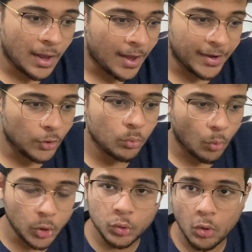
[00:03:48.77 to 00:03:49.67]
I don't
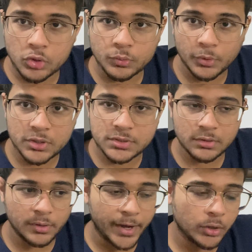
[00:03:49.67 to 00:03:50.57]
want to also, because
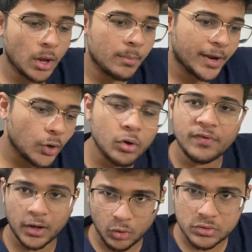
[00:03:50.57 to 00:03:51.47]
right now I'm again on
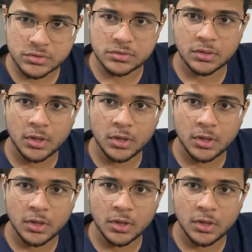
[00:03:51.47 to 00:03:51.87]
fat loss.